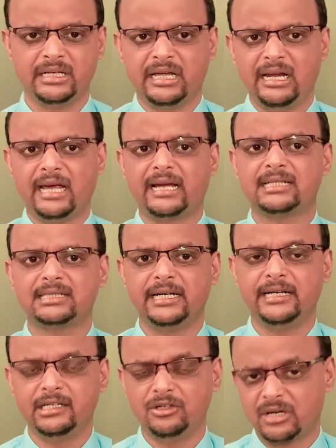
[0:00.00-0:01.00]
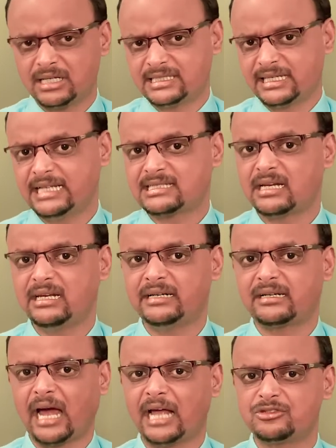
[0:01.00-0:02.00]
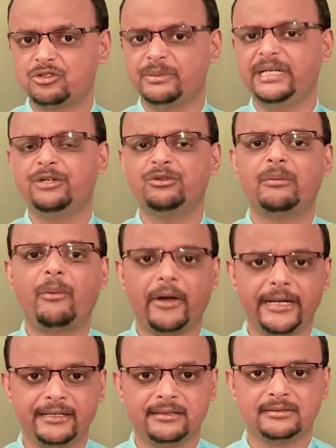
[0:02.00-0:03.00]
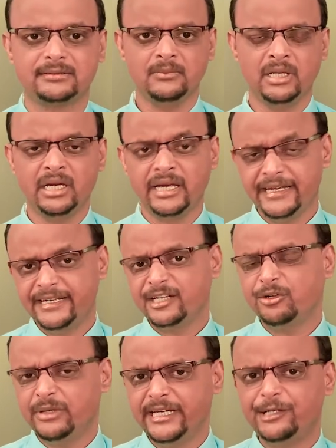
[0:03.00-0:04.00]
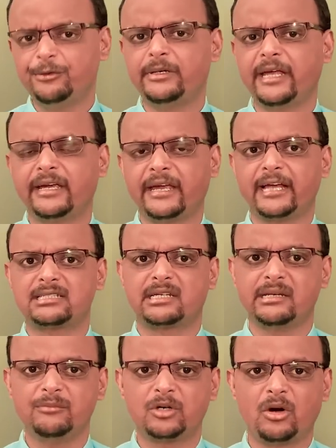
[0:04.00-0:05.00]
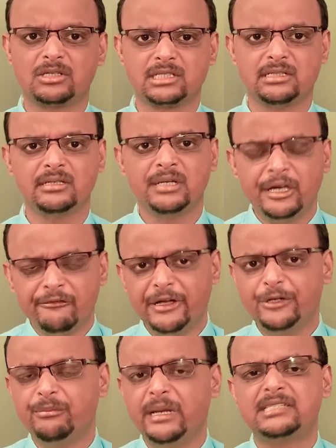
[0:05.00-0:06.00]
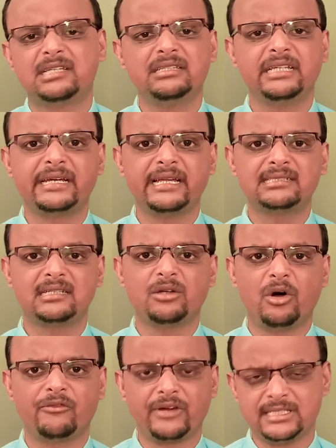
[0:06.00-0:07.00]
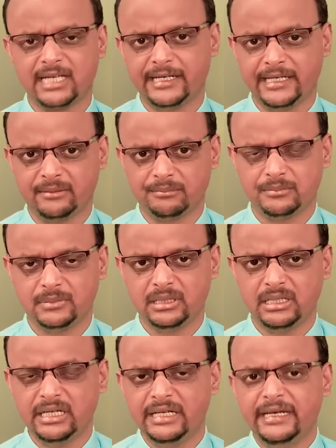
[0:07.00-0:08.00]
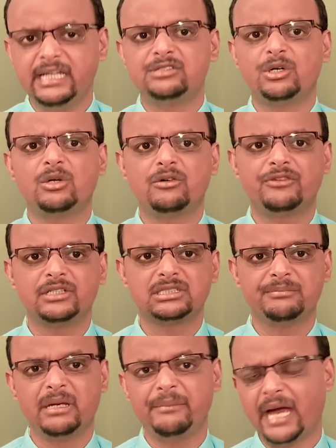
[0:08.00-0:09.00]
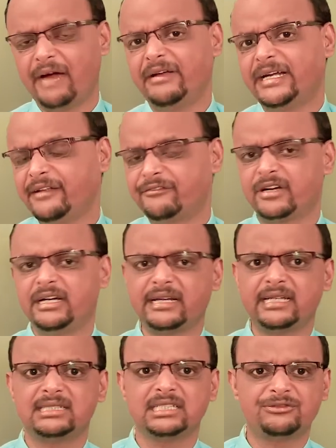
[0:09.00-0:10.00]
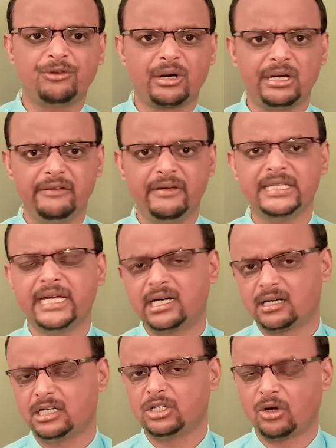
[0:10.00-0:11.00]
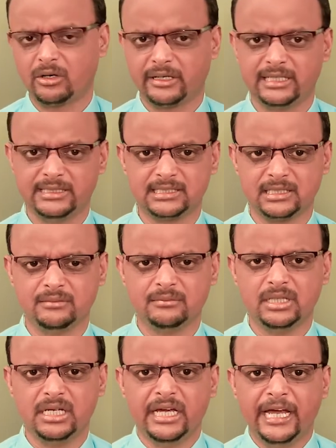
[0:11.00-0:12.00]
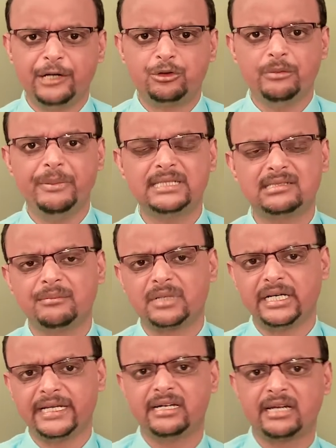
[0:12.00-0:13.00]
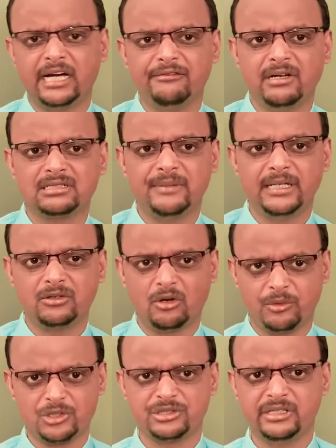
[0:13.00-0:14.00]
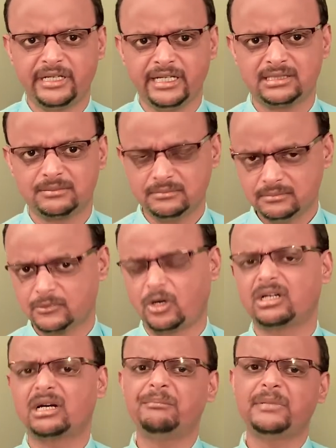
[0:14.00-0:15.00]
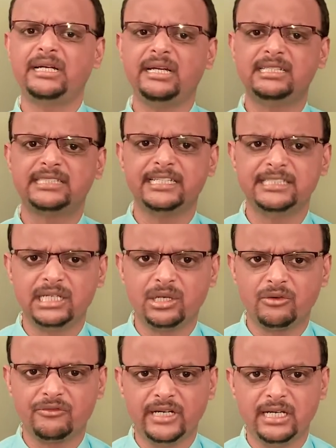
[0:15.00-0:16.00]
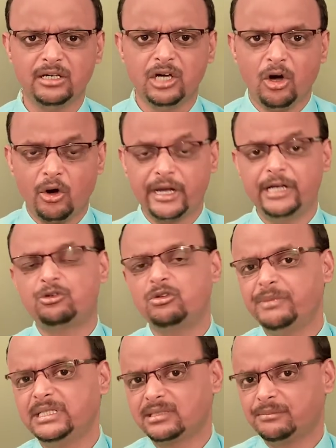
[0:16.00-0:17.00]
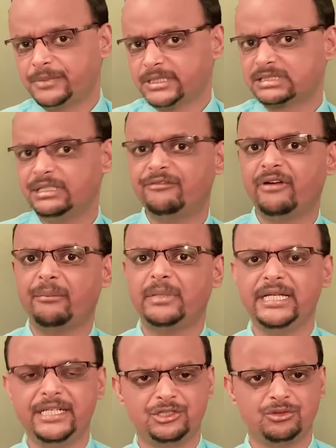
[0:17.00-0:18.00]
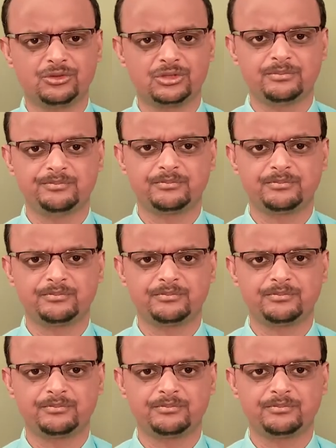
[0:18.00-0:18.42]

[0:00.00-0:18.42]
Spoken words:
Like I said, your resignation letter has to be to the point. Here you need to take extreme caution when you mention the reason of resigning. Each one of us may be having different reasons for leaving the current organization. It could be some career advancement opportunities or completely changing your field, or it could be some personal family issues.